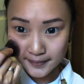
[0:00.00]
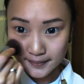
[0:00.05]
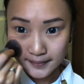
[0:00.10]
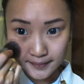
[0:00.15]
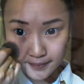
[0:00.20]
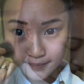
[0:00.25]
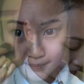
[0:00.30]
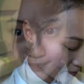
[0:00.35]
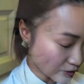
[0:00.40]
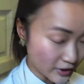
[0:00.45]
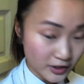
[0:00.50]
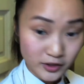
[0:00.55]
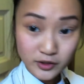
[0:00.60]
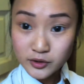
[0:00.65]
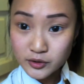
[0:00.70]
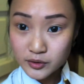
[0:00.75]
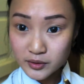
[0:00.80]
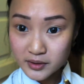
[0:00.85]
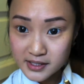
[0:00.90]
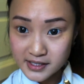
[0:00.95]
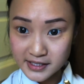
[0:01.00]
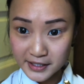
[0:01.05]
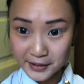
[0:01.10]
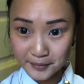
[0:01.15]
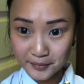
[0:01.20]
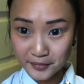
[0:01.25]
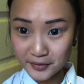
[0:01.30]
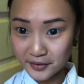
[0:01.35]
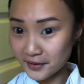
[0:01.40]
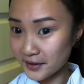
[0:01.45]
And I'm going to do the
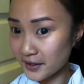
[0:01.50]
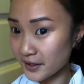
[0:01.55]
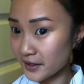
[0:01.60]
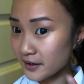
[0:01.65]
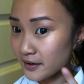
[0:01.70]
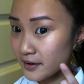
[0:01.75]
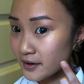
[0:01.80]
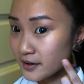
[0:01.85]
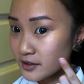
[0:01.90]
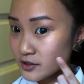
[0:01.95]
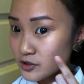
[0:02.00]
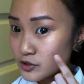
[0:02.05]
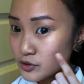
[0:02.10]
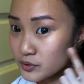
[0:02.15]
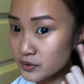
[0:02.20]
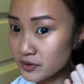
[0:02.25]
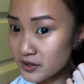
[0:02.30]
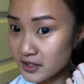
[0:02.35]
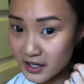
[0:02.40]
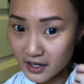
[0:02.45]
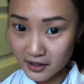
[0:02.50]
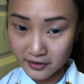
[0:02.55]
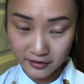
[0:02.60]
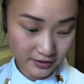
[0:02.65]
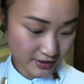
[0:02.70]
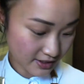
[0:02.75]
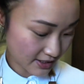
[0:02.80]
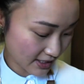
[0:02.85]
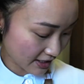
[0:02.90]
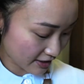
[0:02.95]
same thing to the other
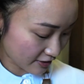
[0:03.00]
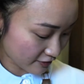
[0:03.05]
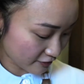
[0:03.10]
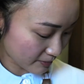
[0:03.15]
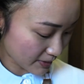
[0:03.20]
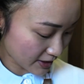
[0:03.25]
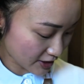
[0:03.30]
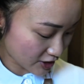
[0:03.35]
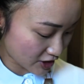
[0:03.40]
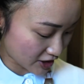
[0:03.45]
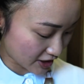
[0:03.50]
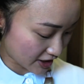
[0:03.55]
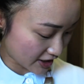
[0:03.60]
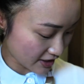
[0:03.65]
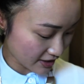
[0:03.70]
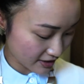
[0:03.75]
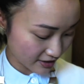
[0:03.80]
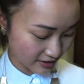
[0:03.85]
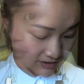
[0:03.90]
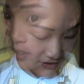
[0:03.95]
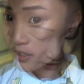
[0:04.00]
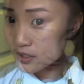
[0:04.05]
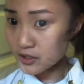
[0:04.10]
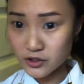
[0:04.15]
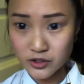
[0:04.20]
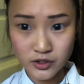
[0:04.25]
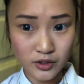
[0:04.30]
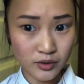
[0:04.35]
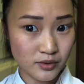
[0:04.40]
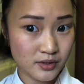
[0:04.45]
side of my cheek. So that it
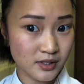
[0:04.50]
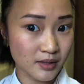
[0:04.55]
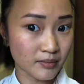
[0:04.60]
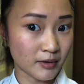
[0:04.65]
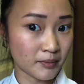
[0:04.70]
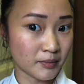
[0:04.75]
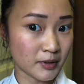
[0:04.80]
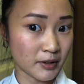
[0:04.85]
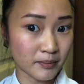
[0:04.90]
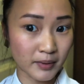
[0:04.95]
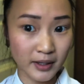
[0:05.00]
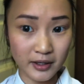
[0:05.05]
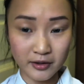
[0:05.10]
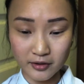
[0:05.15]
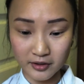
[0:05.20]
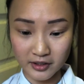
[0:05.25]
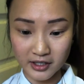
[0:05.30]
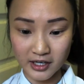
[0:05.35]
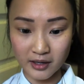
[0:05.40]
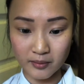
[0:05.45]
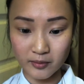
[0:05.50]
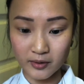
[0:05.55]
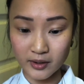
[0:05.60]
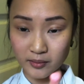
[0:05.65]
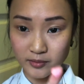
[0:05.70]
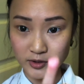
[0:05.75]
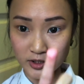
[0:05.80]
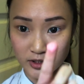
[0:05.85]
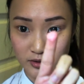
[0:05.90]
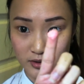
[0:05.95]
shows up a bit better on camera,
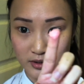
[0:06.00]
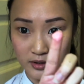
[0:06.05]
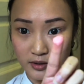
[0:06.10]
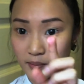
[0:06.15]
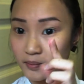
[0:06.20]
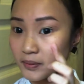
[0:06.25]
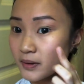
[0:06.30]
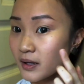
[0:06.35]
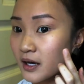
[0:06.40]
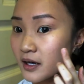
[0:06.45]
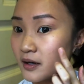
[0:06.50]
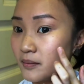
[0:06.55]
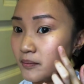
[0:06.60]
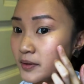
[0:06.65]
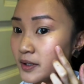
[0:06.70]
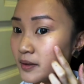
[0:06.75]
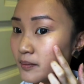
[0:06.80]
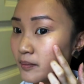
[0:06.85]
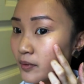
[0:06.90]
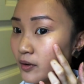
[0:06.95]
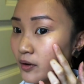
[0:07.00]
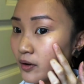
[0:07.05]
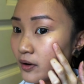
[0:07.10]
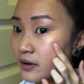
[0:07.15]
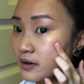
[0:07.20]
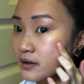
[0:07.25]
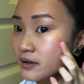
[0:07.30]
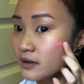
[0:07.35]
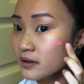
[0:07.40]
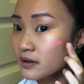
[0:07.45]
I'm just going to apply a bit
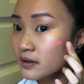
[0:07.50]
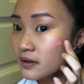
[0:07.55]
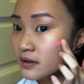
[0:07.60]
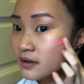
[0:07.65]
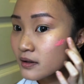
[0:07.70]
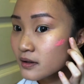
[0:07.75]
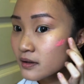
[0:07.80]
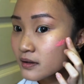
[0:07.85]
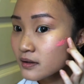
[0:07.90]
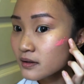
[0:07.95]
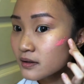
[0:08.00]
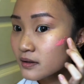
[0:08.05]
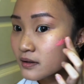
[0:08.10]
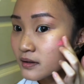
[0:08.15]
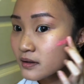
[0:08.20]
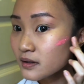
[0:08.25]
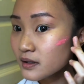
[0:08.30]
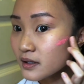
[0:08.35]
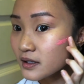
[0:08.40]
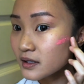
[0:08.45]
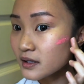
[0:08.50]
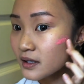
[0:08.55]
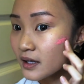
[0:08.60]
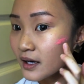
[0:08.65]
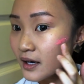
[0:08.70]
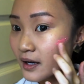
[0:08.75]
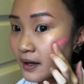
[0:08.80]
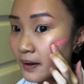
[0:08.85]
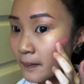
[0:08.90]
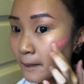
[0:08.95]
more, like
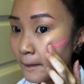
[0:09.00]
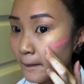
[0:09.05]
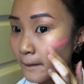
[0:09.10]
that.